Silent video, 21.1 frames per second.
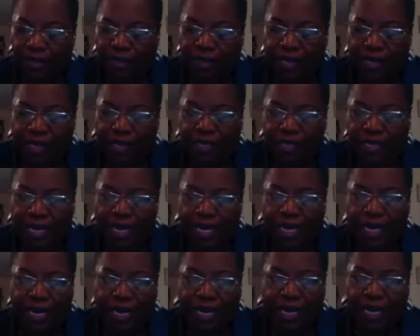these
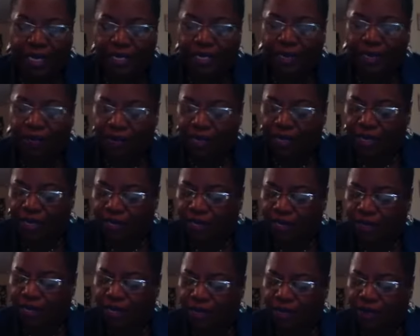
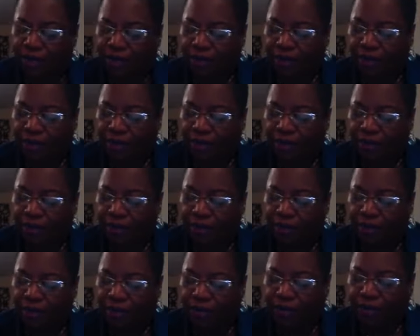inactivities
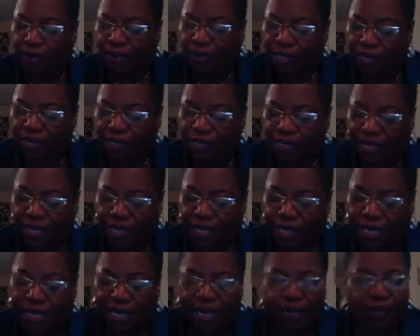or these
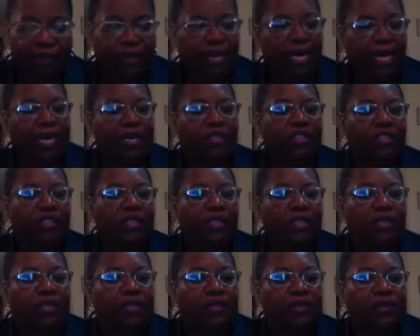lack of
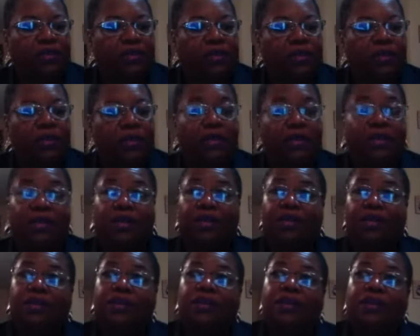actions, or
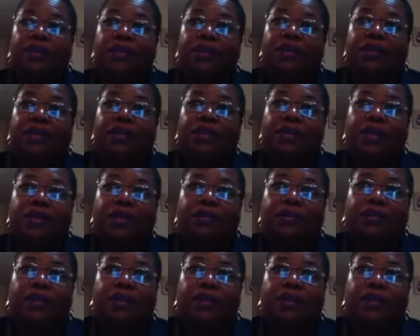that